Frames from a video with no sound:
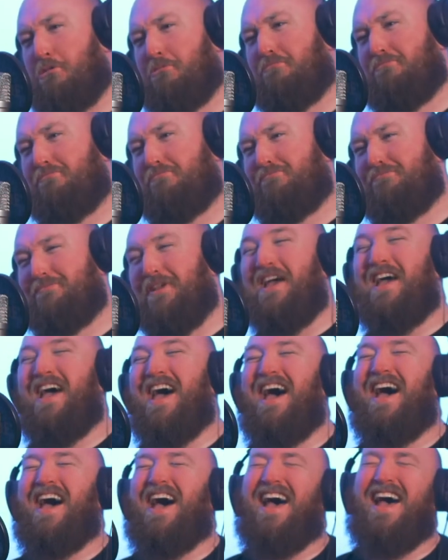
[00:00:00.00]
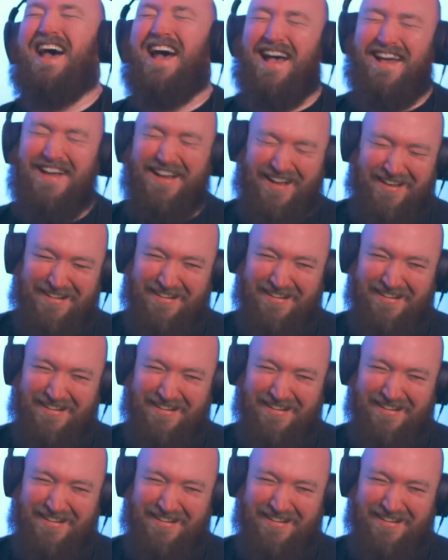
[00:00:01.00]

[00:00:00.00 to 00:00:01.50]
Well, the, the,